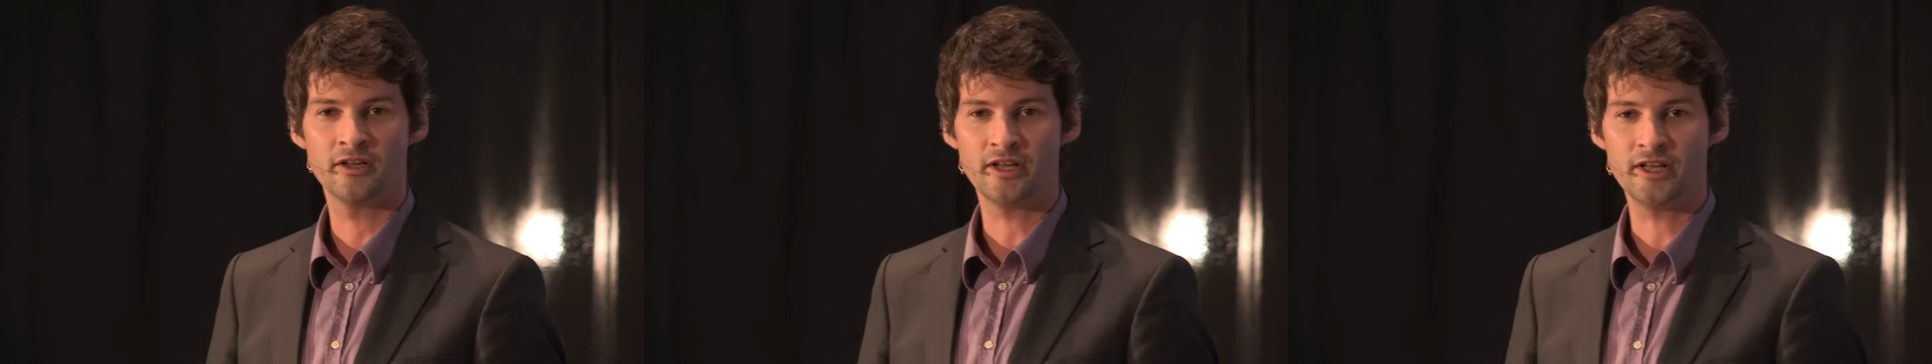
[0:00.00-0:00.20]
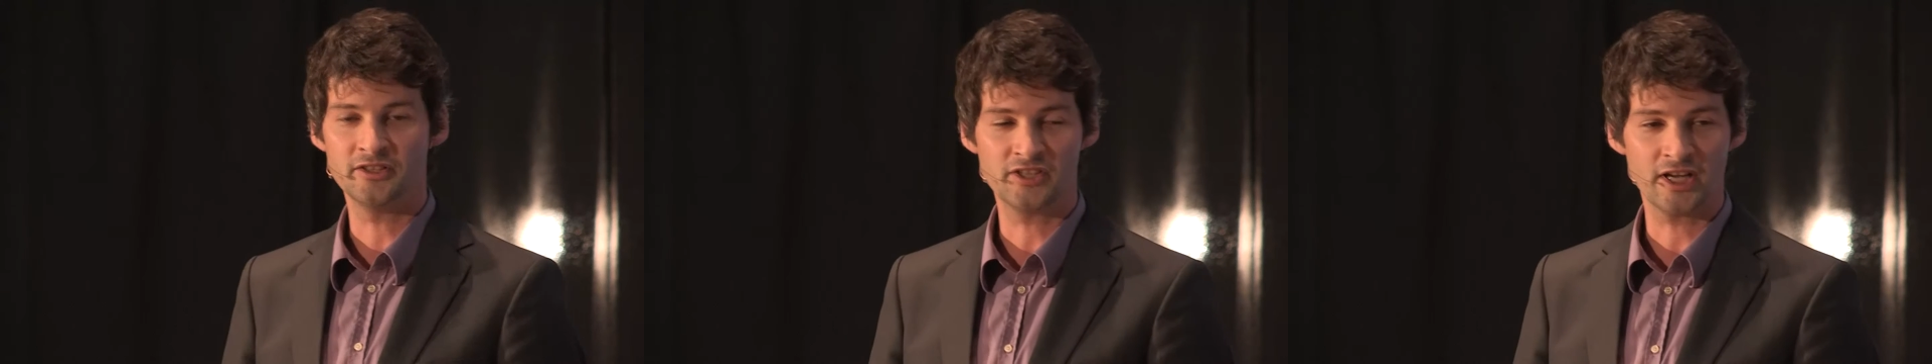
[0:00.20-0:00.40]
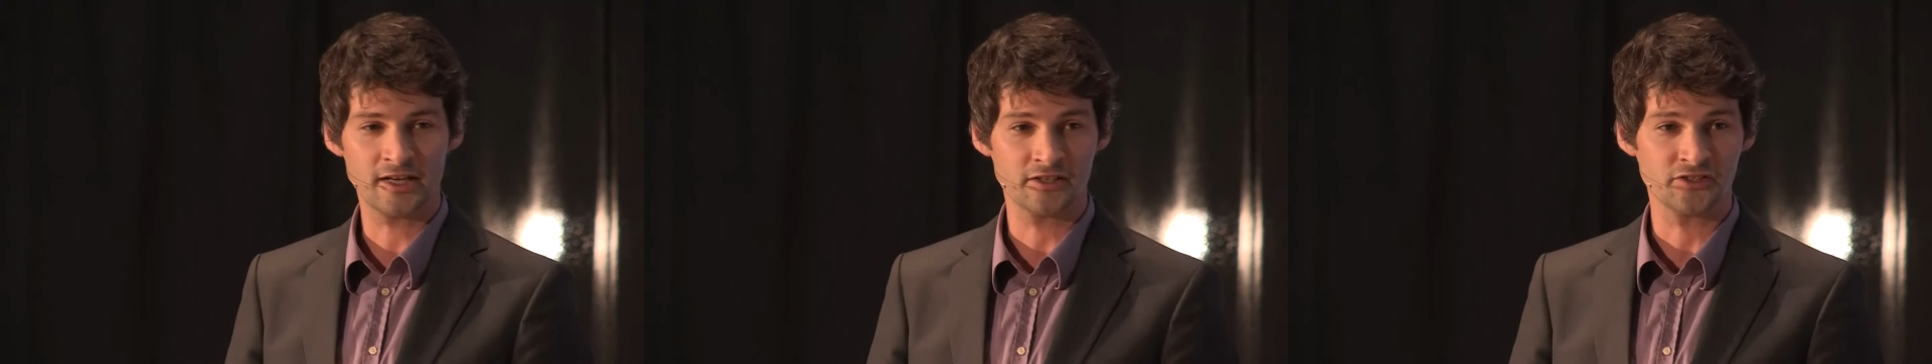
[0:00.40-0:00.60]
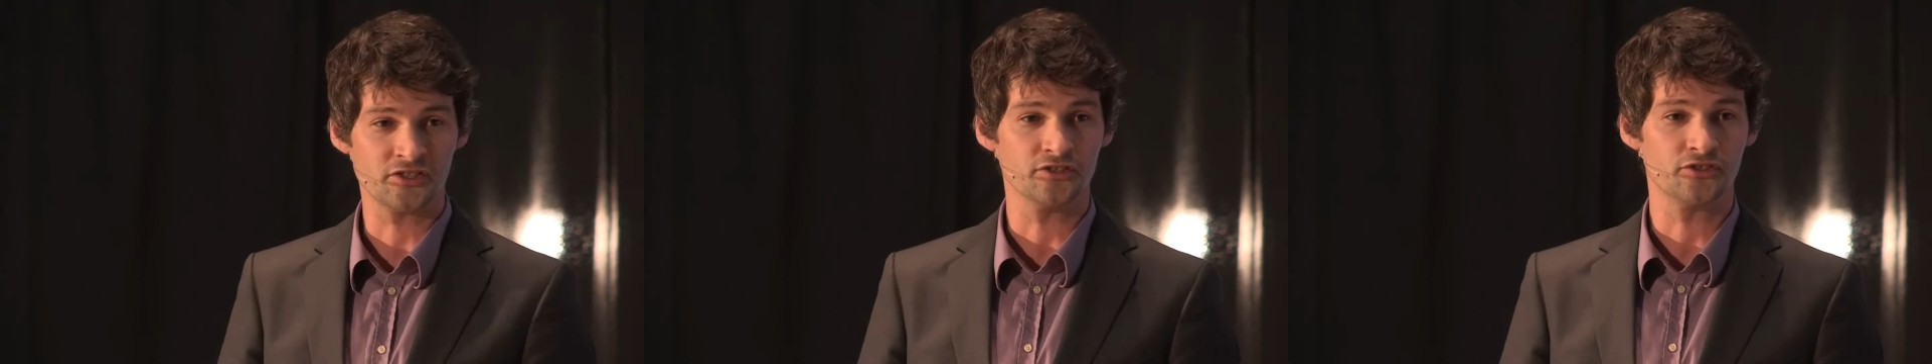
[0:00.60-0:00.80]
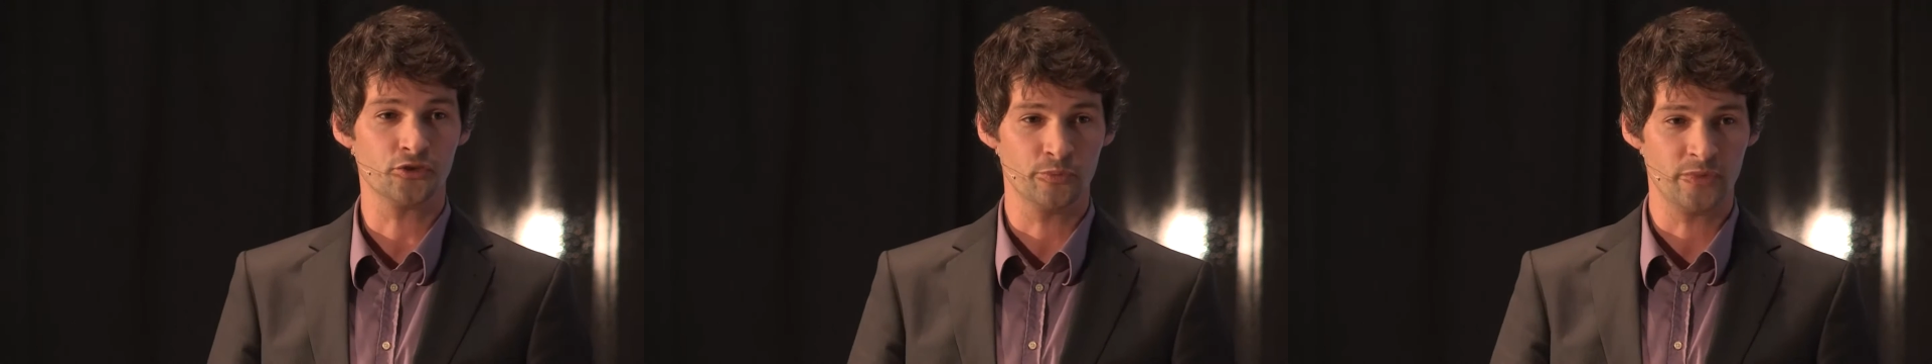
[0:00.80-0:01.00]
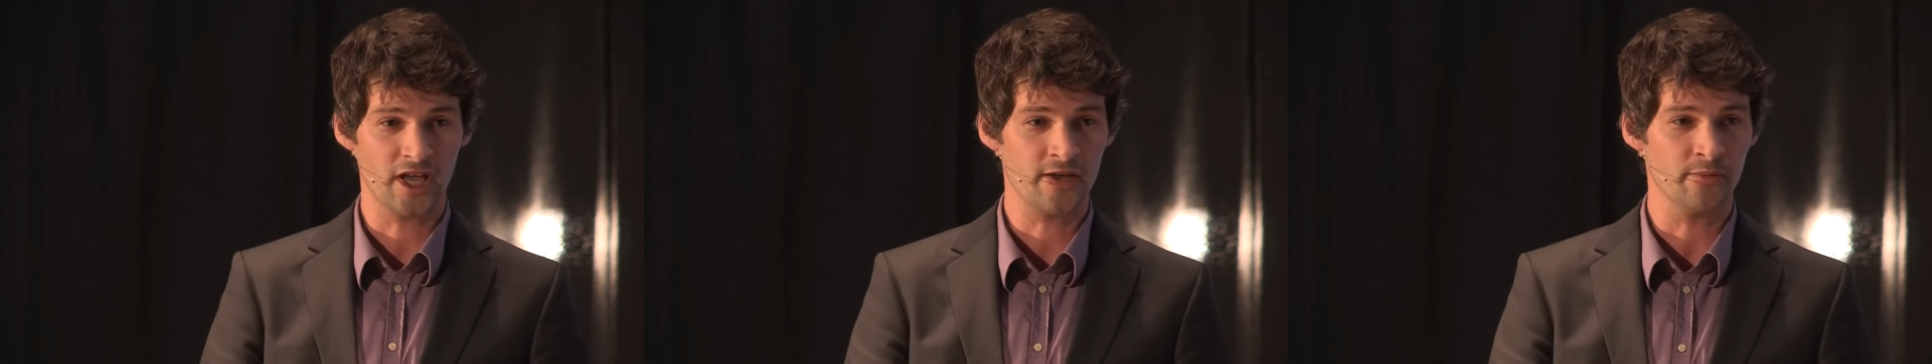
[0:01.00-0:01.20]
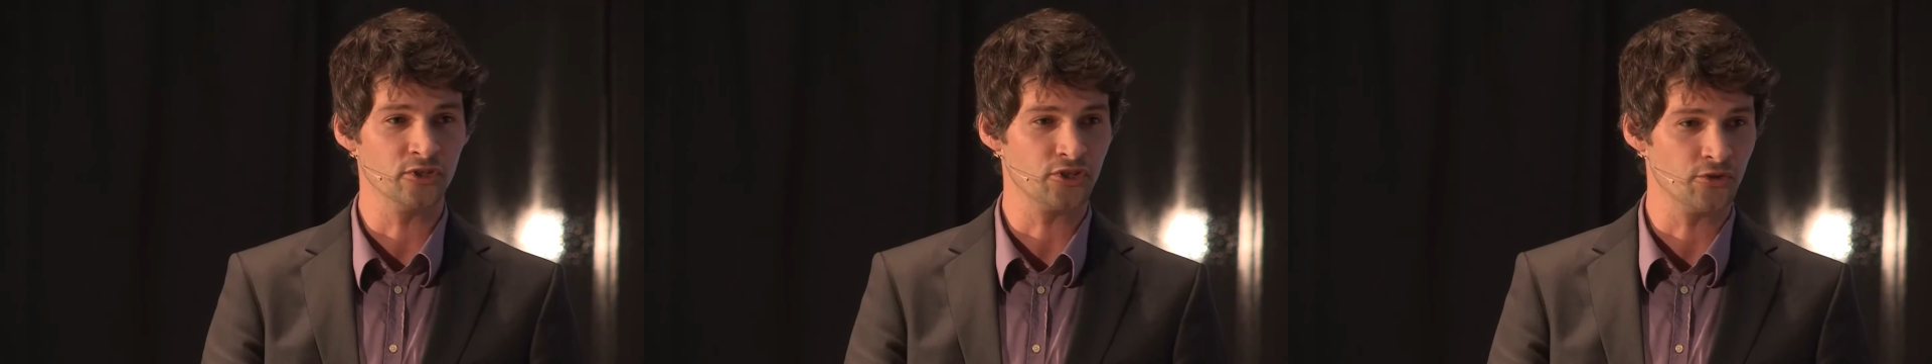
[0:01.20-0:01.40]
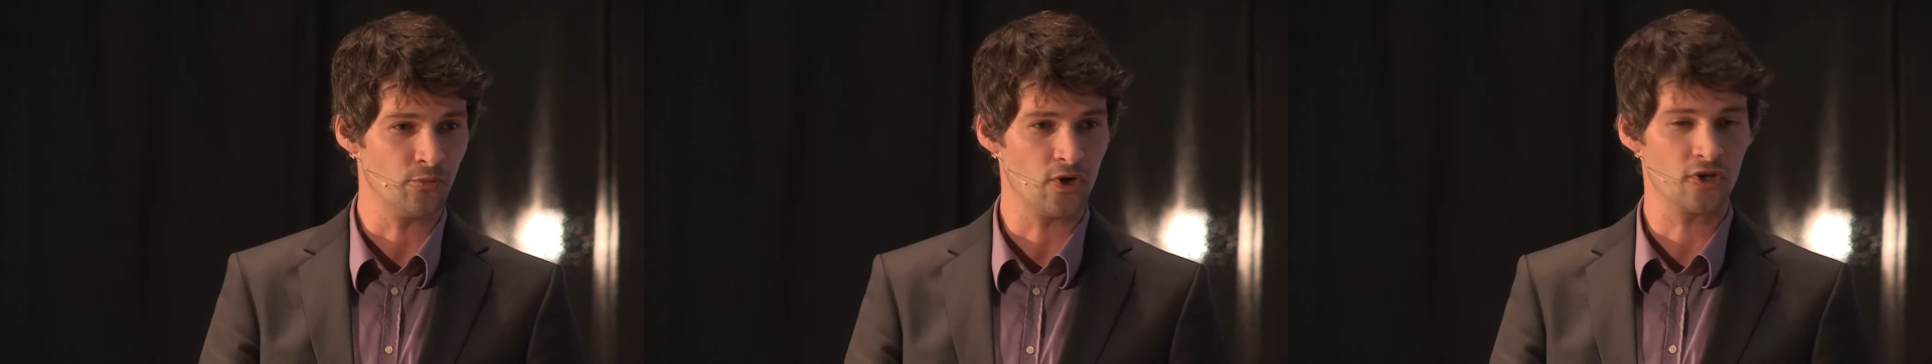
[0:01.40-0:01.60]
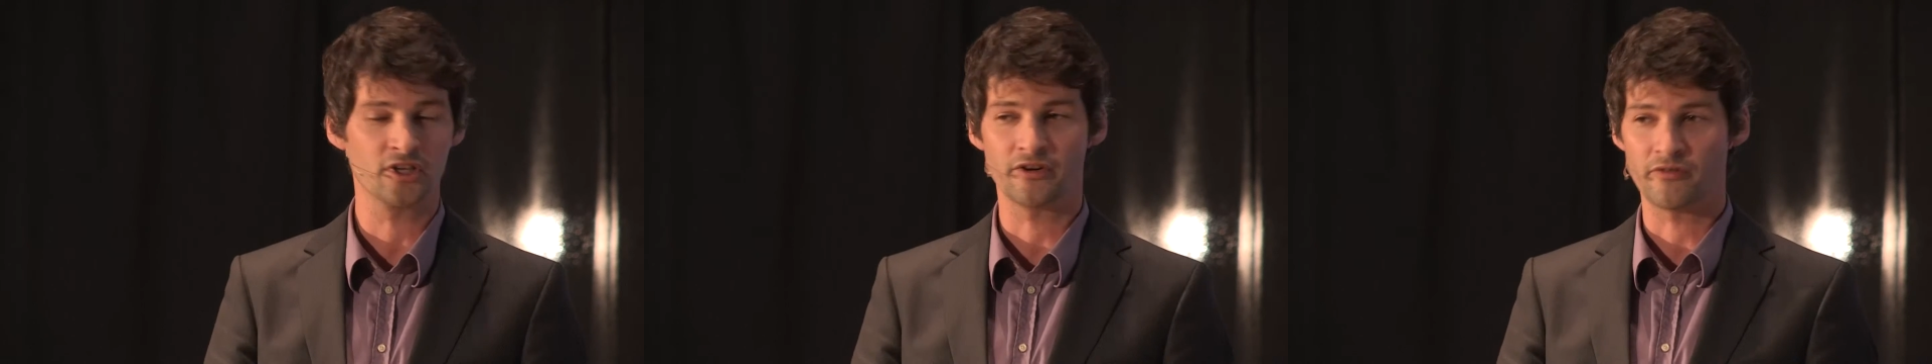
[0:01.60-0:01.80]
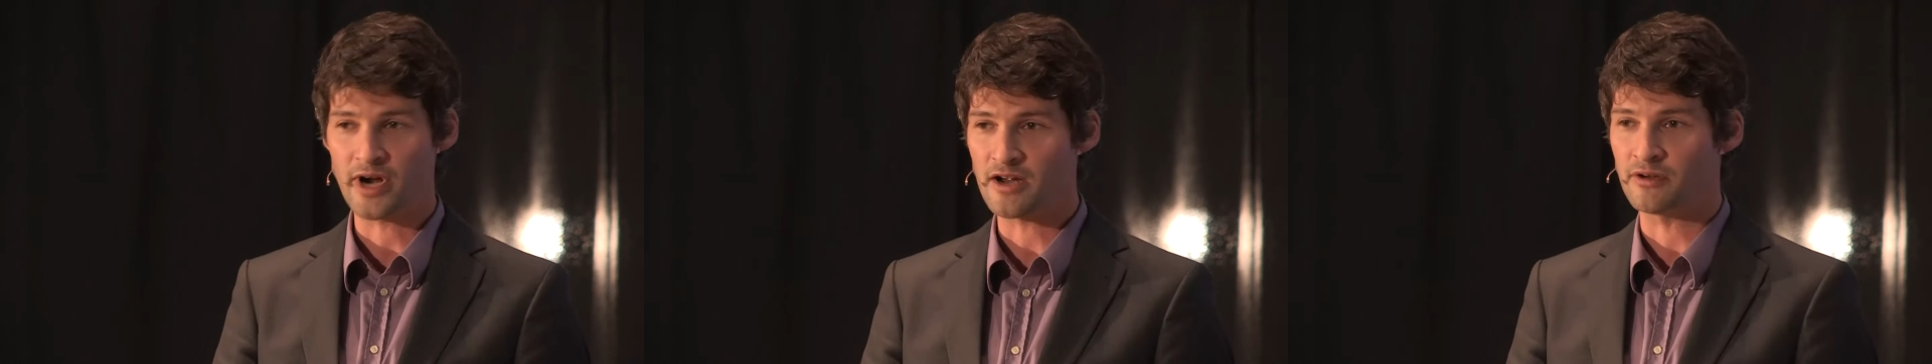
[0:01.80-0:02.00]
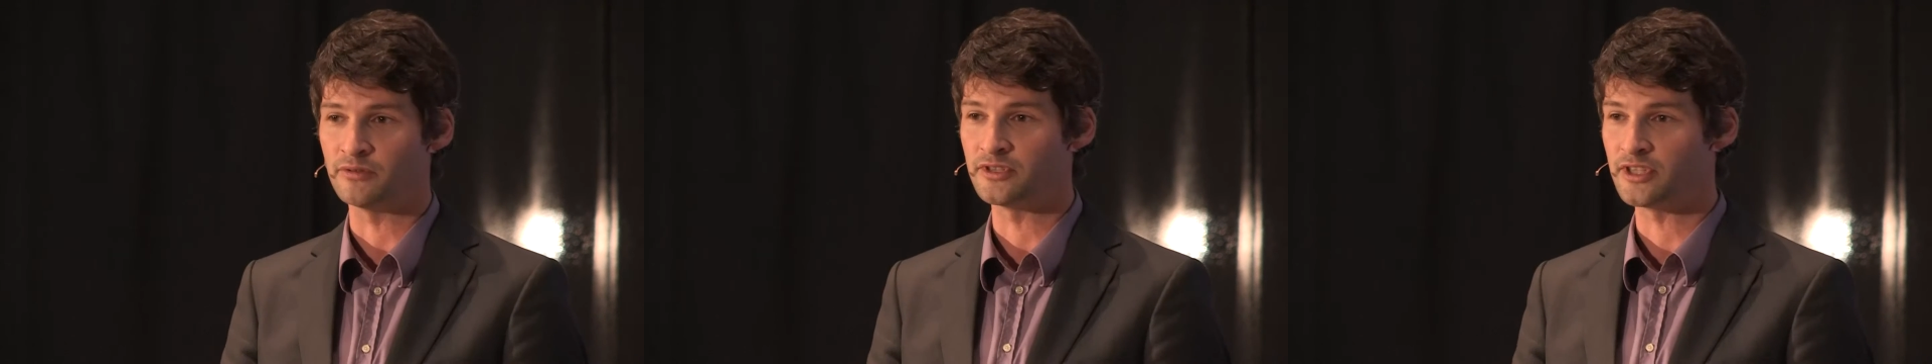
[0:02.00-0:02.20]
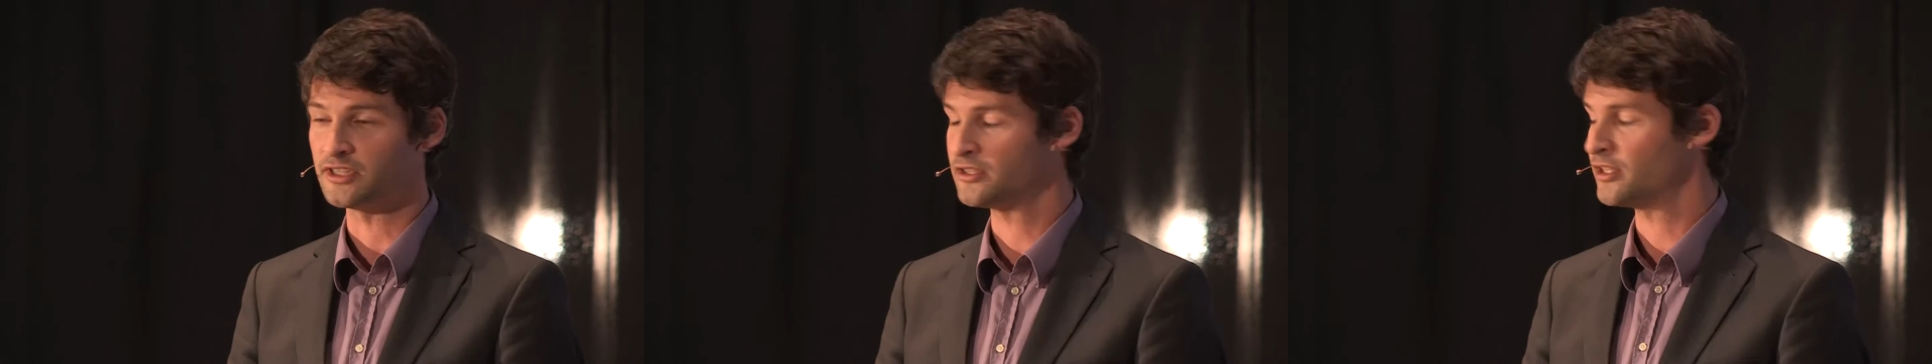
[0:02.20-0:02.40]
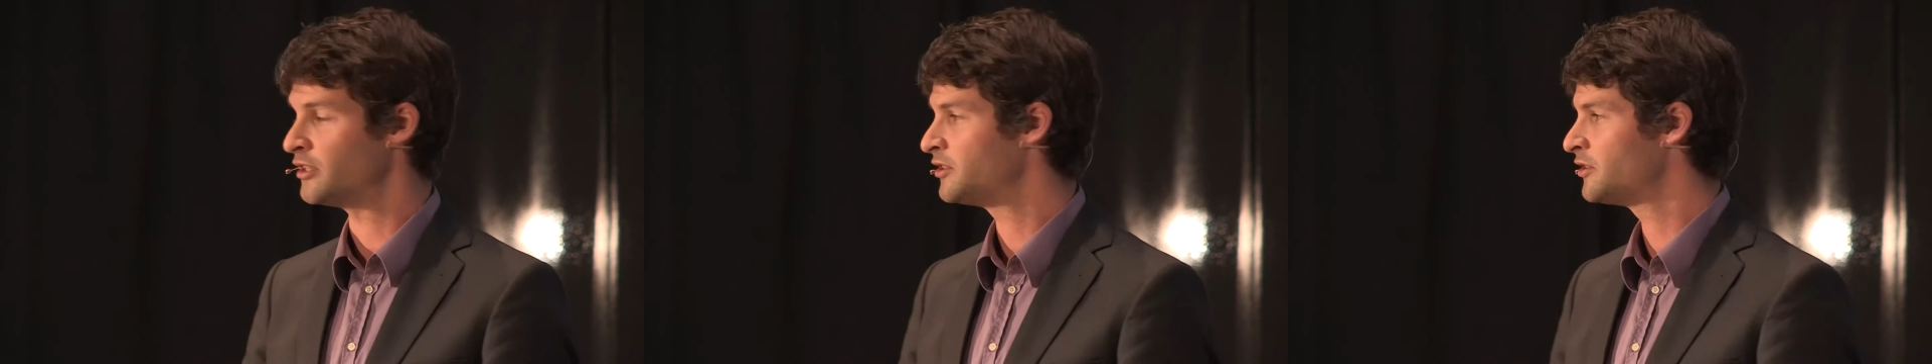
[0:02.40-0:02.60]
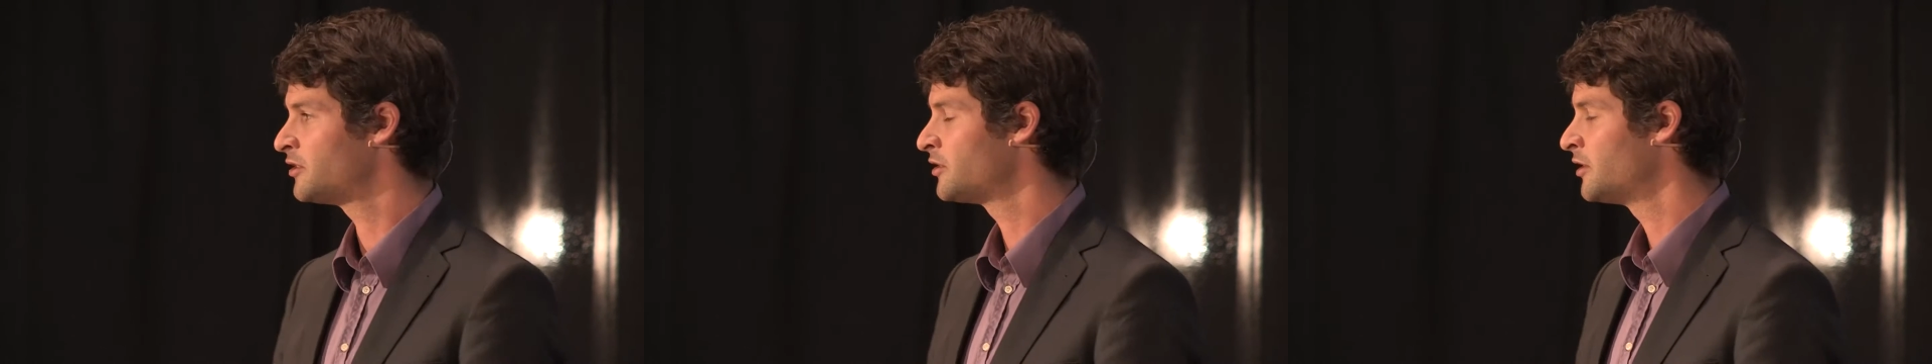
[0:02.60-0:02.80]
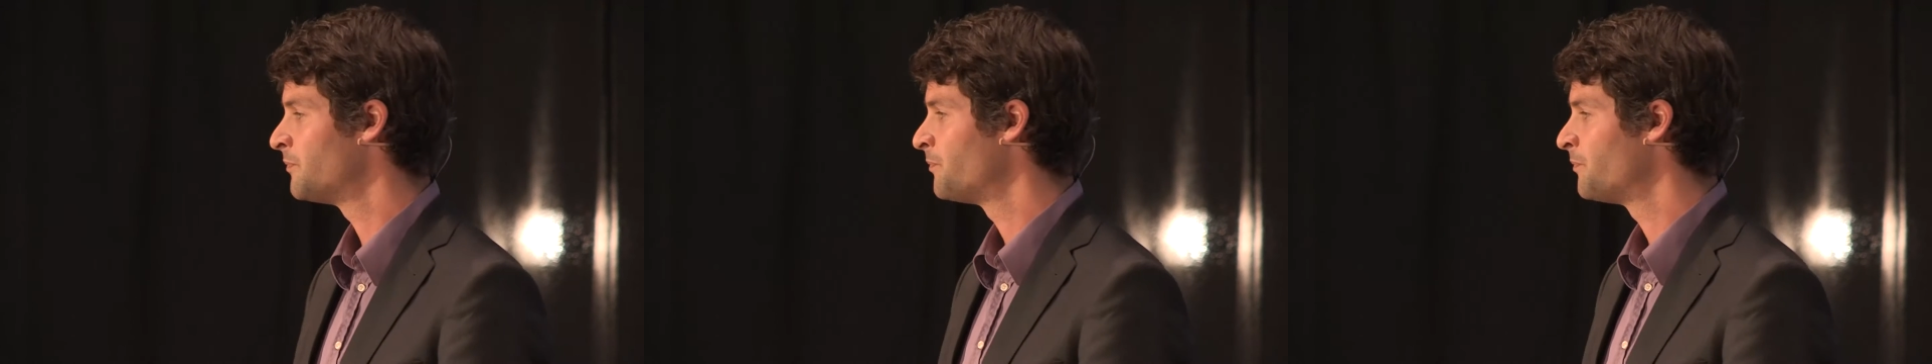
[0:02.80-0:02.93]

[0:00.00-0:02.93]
intelligent to be able to walk around as such.